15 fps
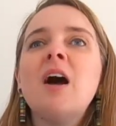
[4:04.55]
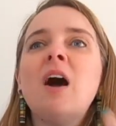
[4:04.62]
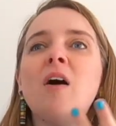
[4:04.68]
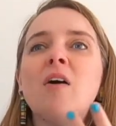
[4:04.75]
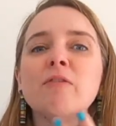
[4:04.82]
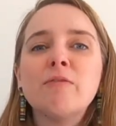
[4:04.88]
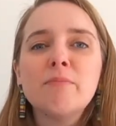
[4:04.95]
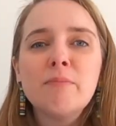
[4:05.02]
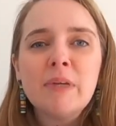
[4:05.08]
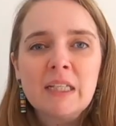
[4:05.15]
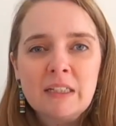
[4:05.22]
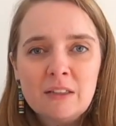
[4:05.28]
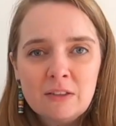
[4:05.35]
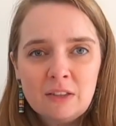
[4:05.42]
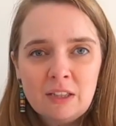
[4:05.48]
of
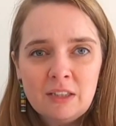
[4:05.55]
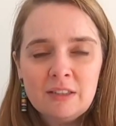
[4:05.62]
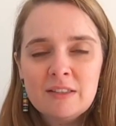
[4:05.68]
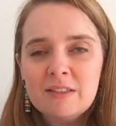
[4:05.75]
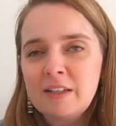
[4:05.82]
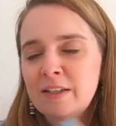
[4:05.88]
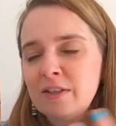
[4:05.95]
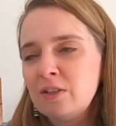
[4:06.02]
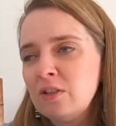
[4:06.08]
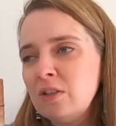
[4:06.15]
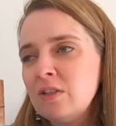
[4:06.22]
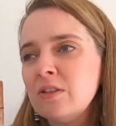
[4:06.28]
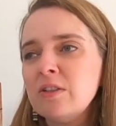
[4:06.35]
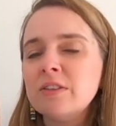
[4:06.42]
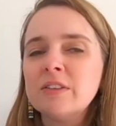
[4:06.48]
metal colours like
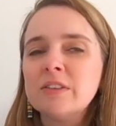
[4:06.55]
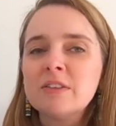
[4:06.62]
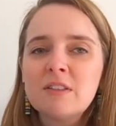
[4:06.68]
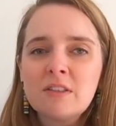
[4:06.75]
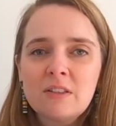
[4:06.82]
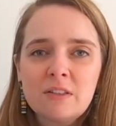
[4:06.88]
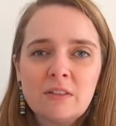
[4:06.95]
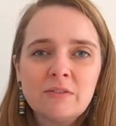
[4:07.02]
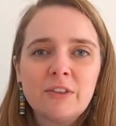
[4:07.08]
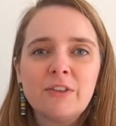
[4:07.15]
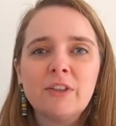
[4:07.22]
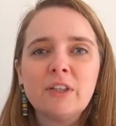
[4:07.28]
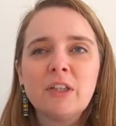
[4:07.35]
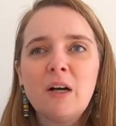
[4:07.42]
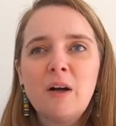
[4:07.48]
gold and silver
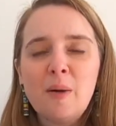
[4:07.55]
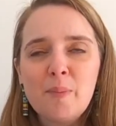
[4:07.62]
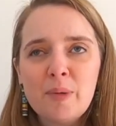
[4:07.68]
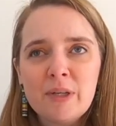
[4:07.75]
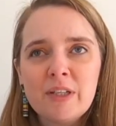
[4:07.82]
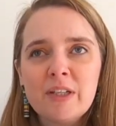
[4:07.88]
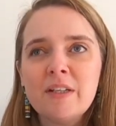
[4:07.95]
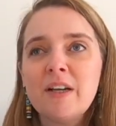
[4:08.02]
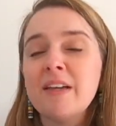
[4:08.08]
and copper,